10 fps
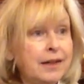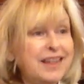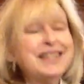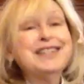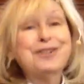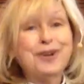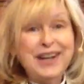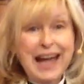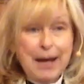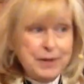This
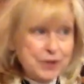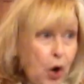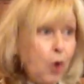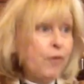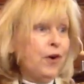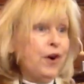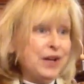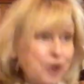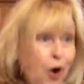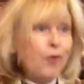story happens over
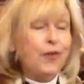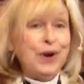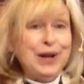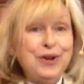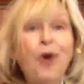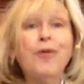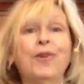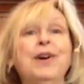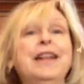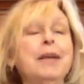and over and
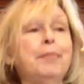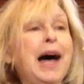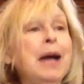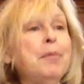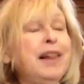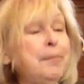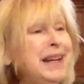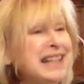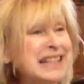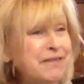over in the Bible,
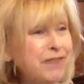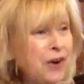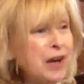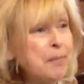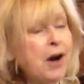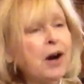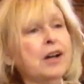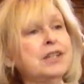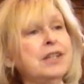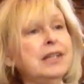but it's very
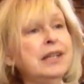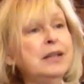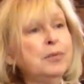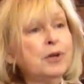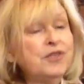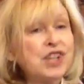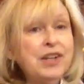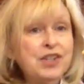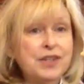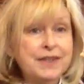marked in the book of
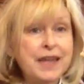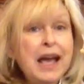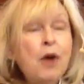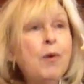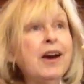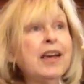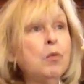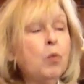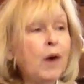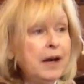Judges, where
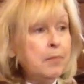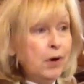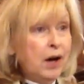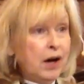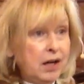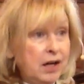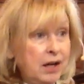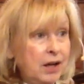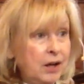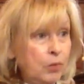in one book,
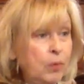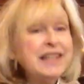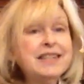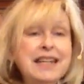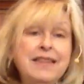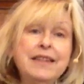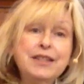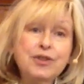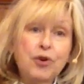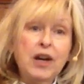we see
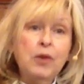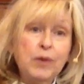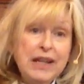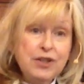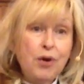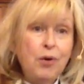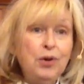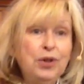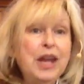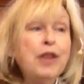this story
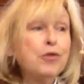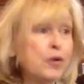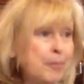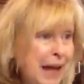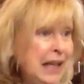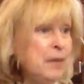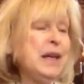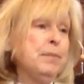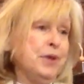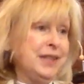retold through many
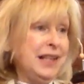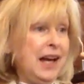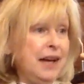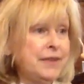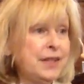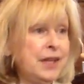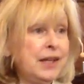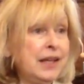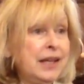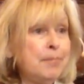people's lives,
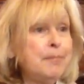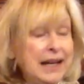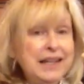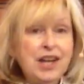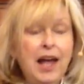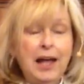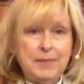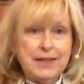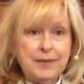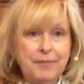many times.